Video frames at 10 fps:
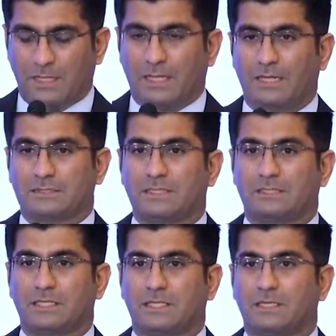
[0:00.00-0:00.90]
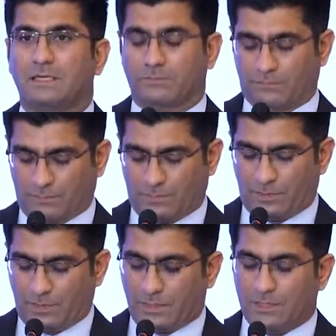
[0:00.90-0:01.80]
As they say,
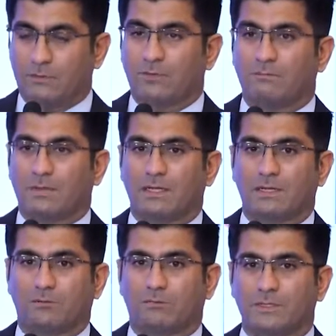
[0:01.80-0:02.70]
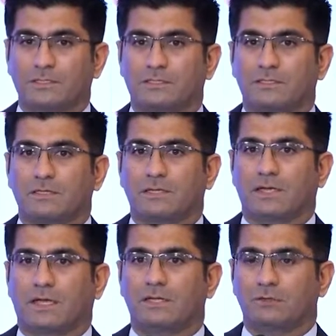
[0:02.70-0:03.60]
give a man a fish
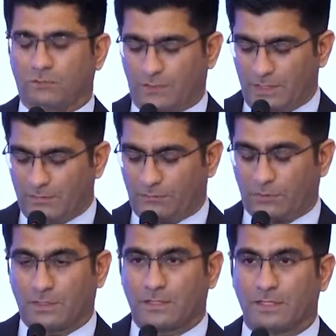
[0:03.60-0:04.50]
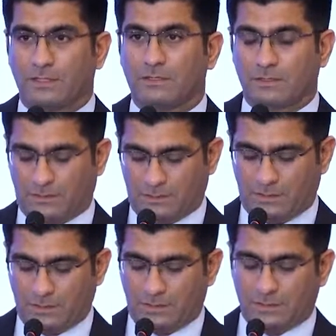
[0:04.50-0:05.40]
and you feed him for a day.
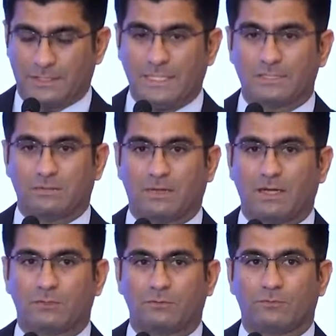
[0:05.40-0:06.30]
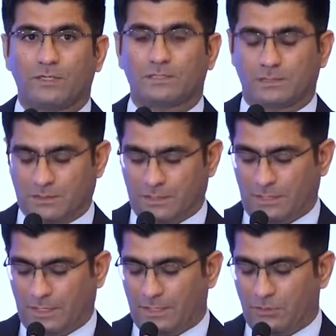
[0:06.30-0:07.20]
Teach a man to fish
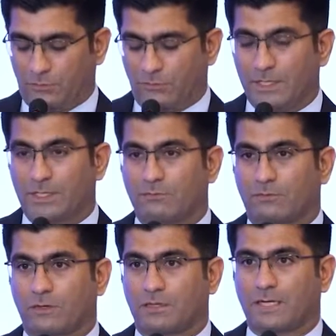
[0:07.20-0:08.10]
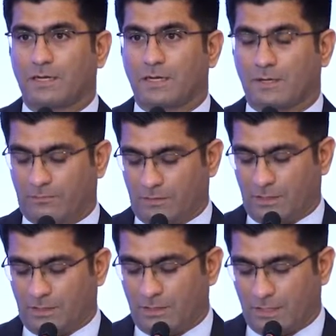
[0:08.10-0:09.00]
and you feed him for
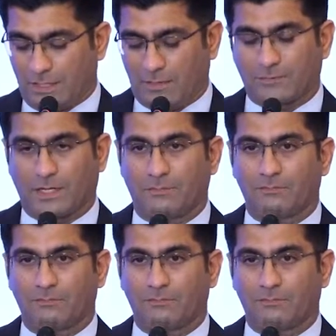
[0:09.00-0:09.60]
a lifetime.